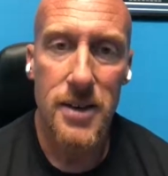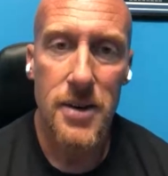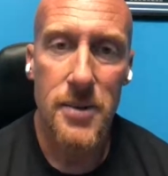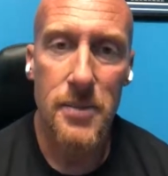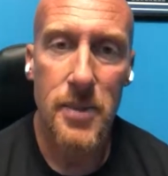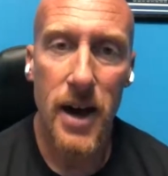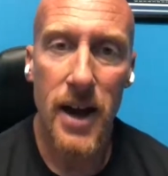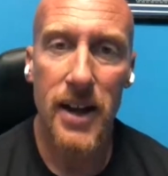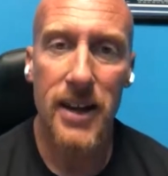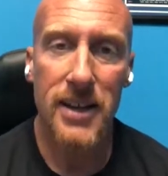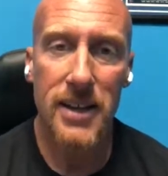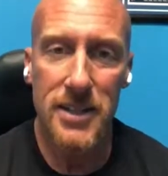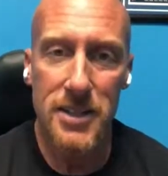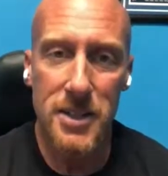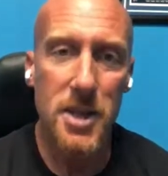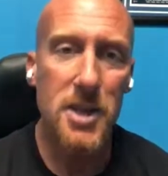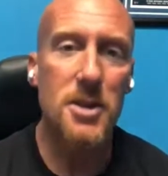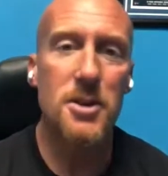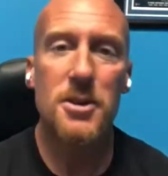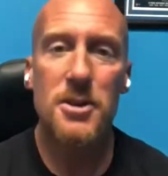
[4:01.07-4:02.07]
by
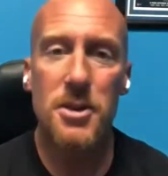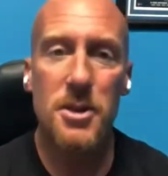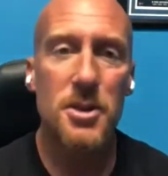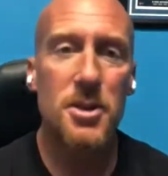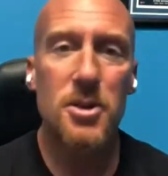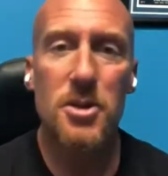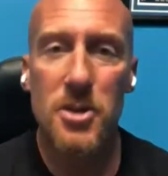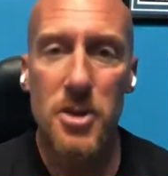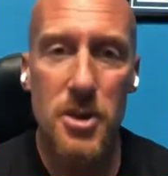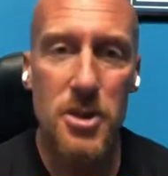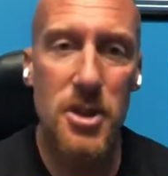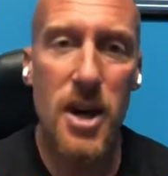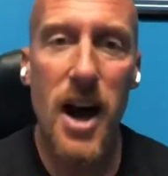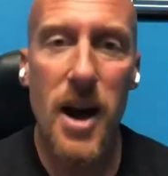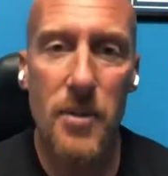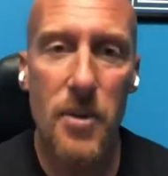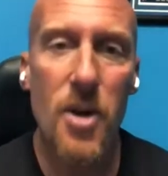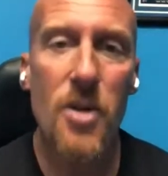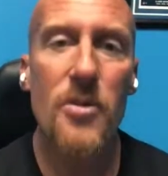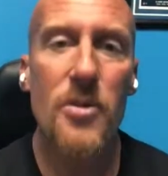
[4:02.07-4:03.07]
continuously doing the
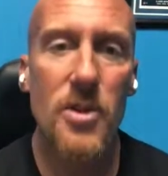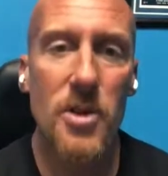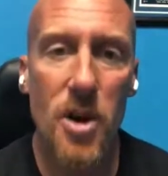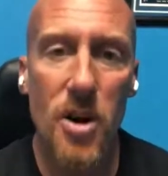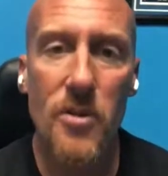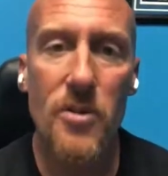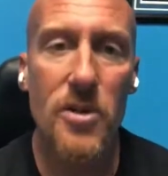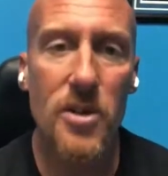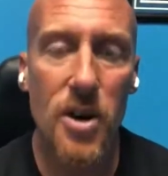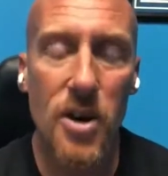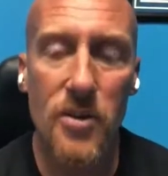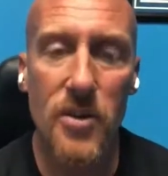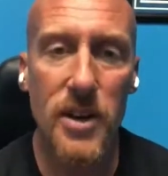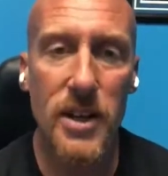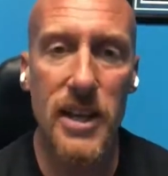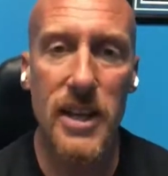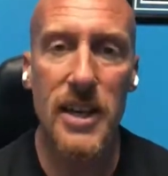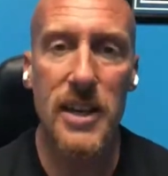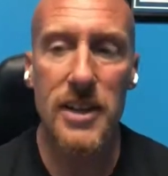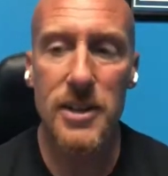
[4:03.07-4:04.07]
job over and over and over
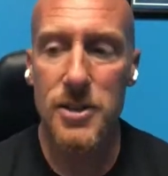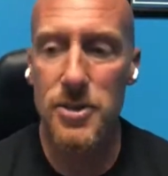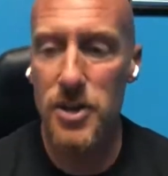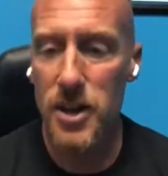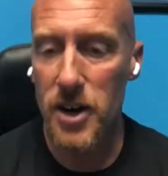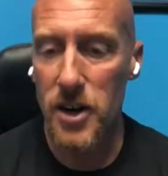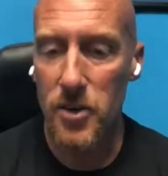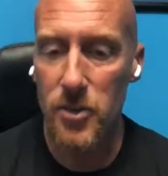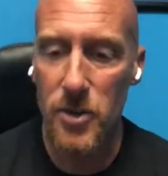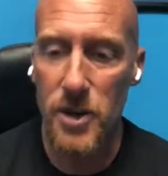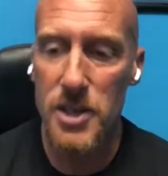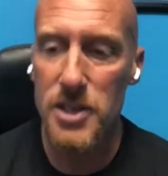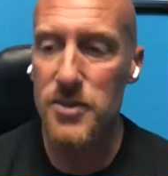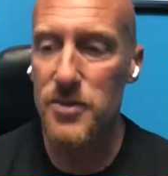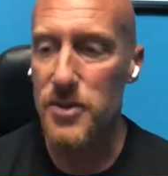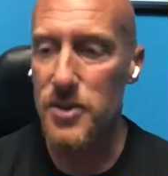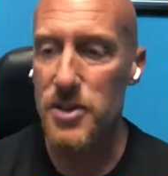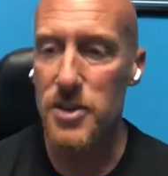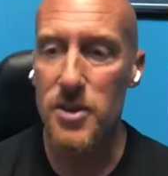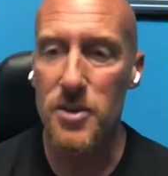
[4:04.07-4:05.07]
again and try to reach
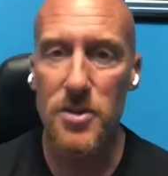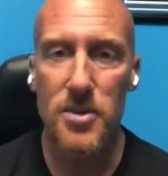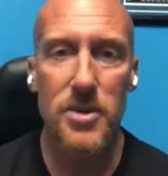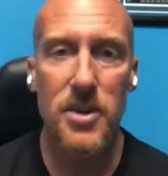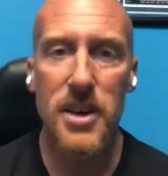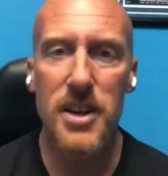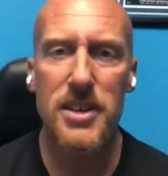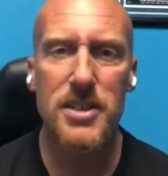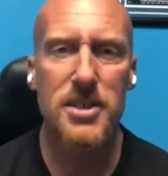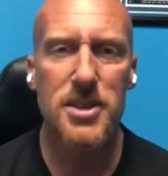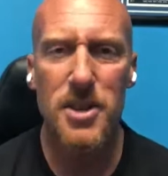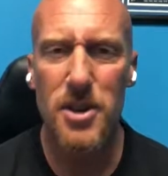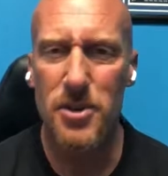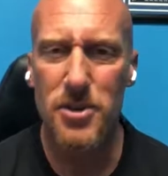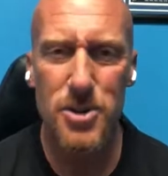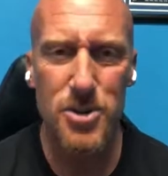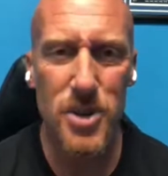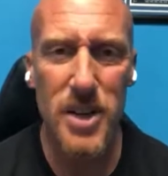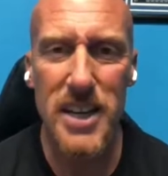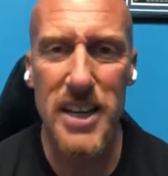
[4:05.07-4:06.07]
for certain things, you know,
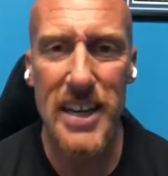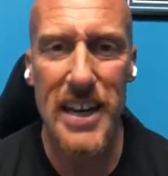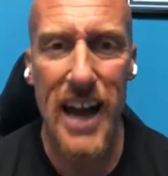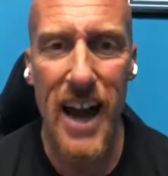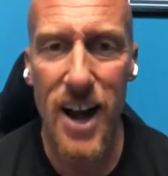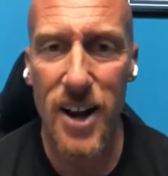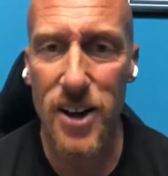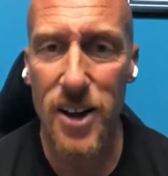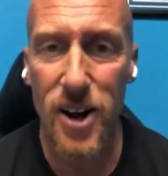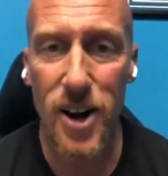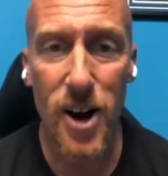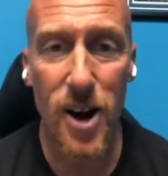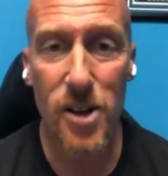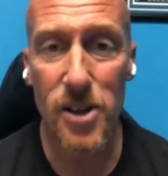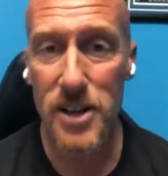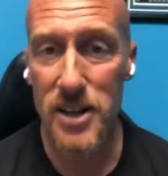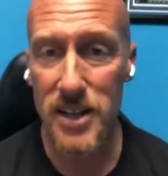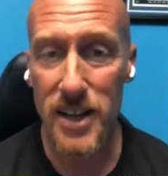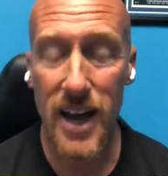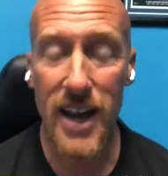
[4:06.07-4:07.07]
drinking alcohol
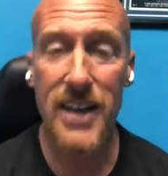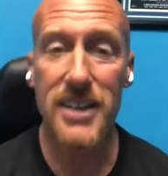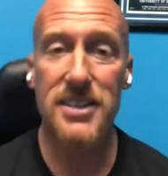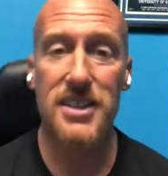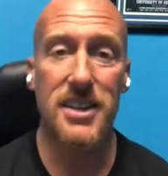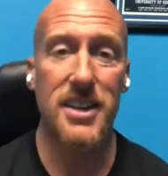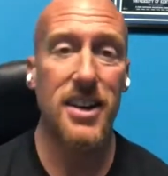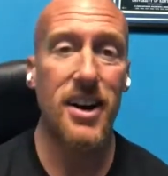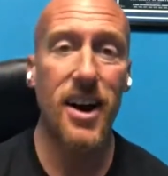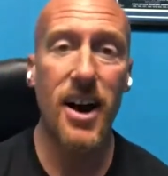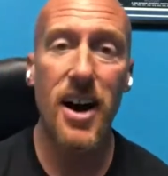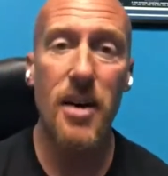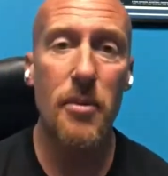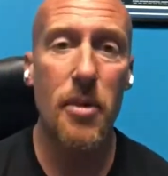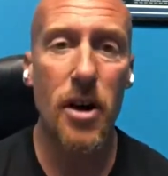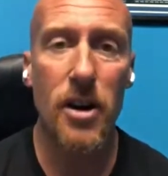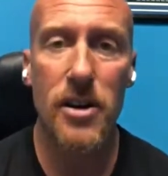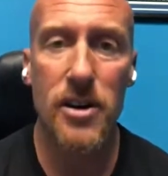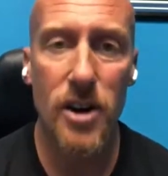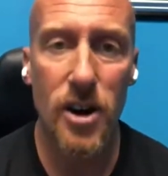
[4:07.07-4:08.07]
at night to calm
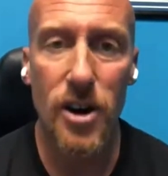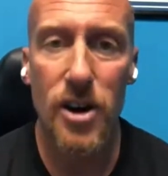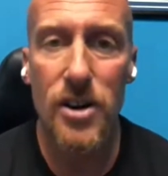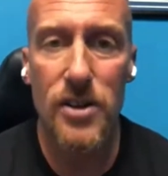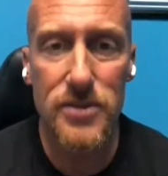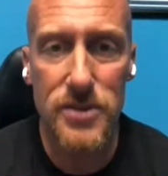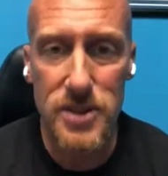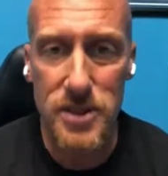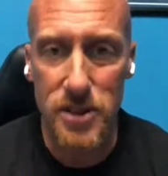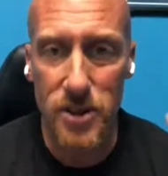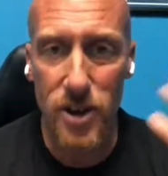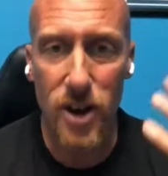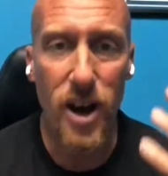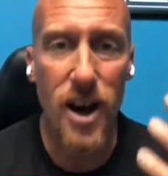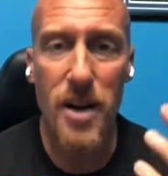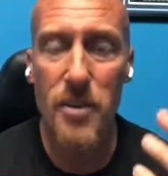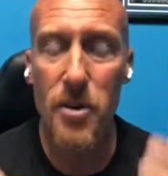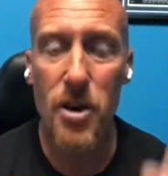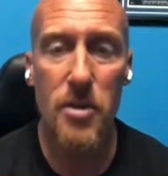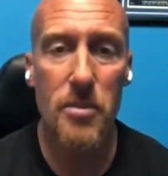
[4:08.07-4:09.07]
our nerves and
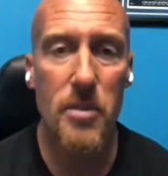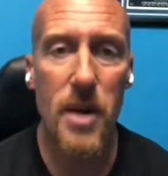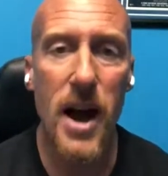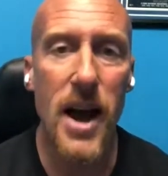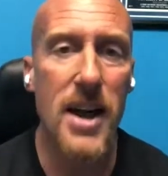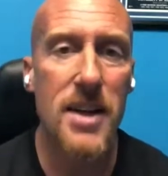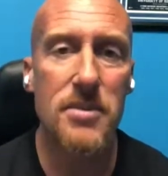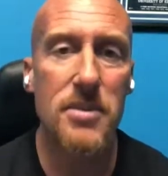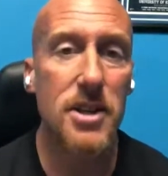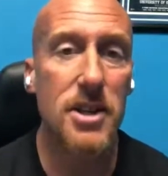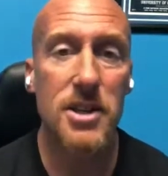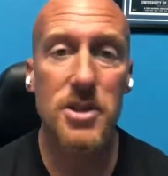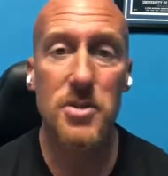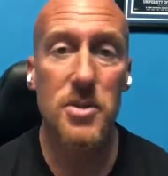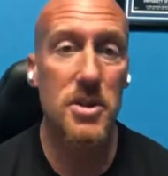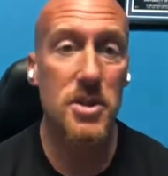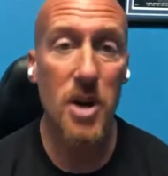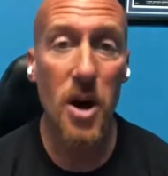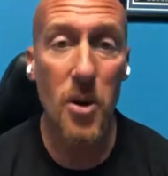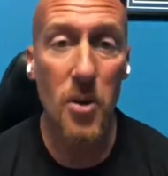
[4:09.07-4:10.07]
calm our mind because
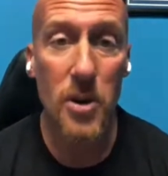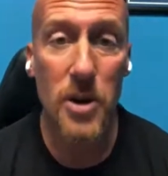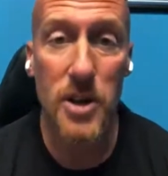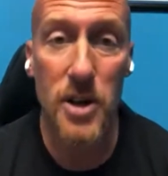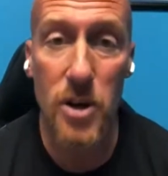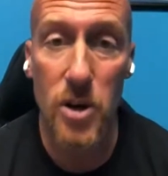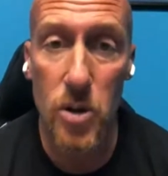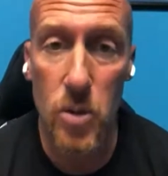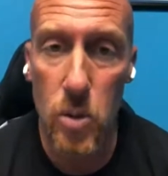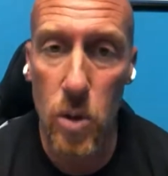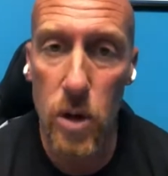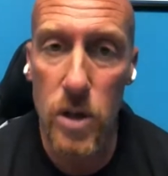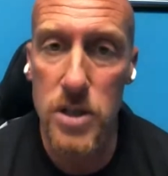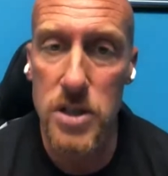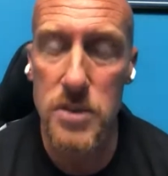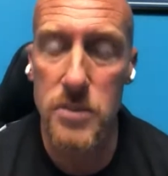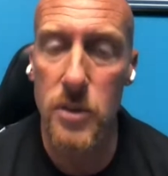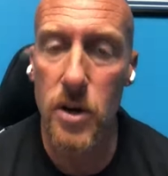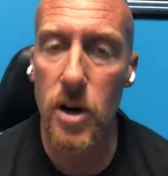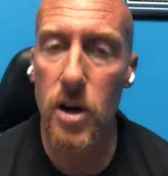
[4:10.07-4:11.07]
we don't want to go to work
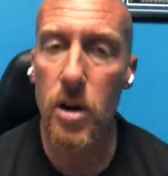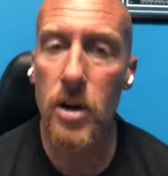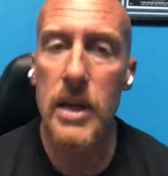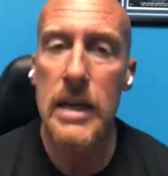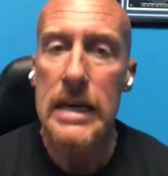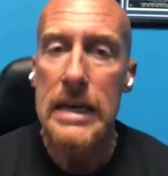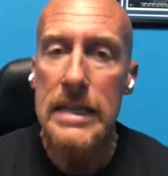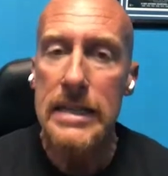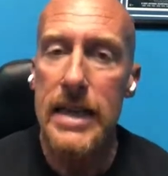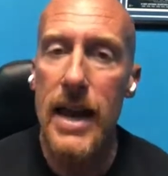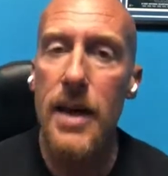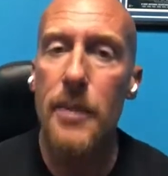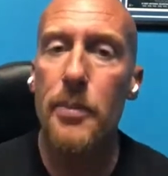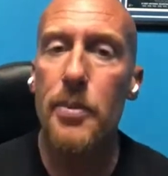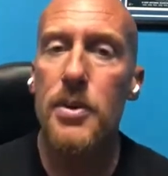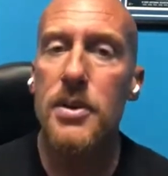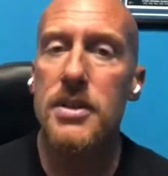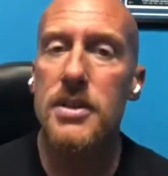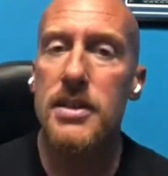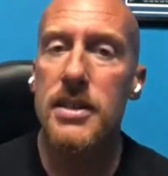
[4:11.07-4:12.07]
tomorrow, that
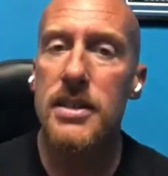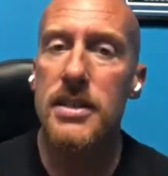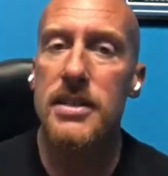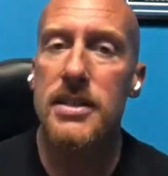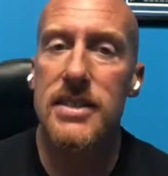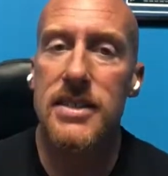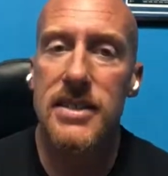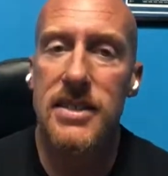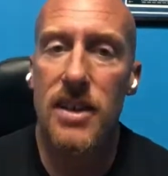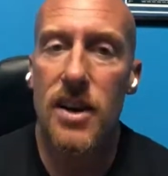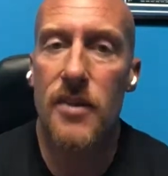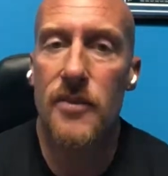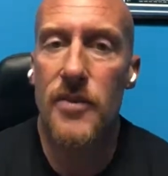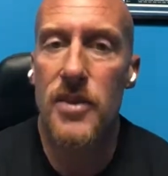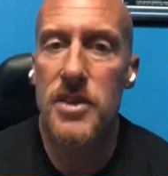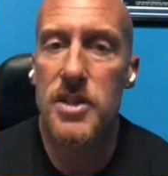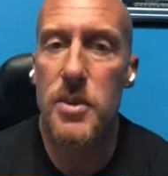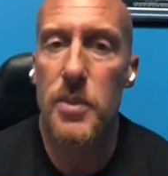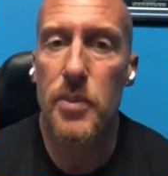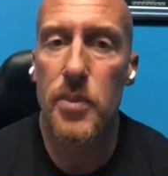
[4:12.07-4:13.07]
presents itself
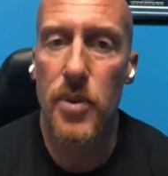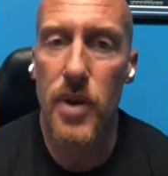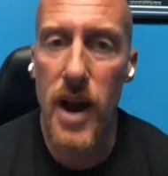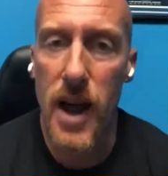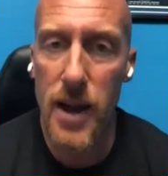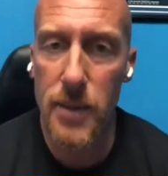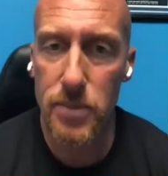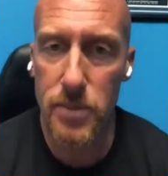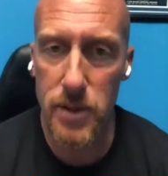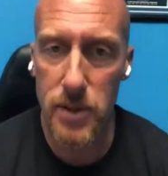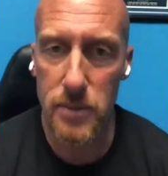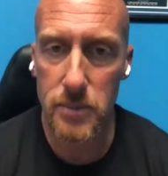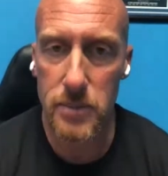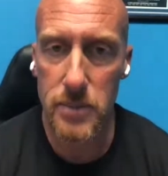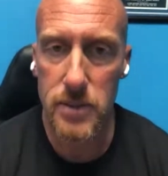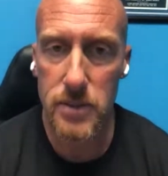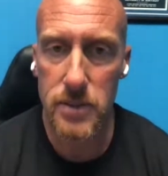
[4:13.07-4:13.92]
as a problem.